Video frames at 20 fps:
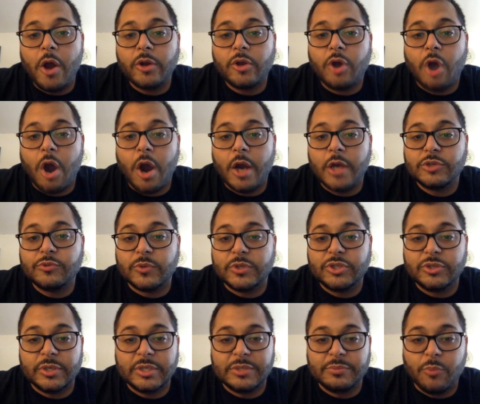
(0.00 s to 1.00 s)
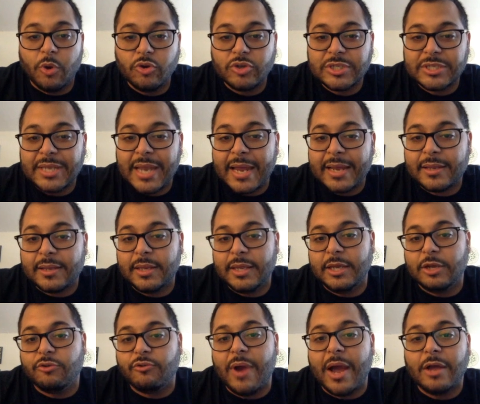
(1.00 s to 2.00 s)
cards, which is most likely
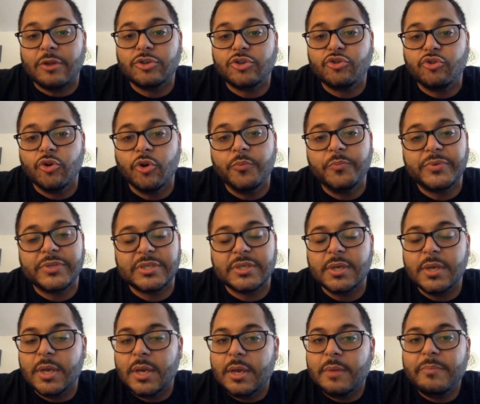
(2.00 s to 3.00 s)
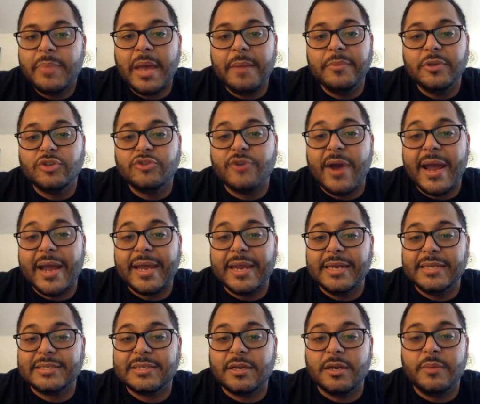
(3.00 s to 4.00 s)
ground troops, Baby Dragon
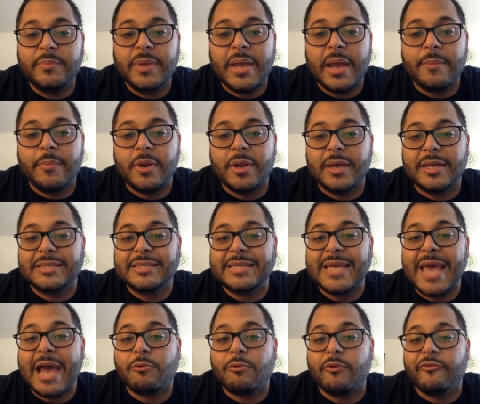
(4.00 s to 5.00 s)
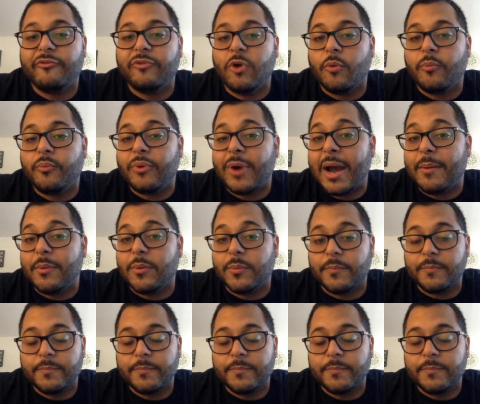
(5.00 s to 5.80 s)
is going to be able to attack with no problem.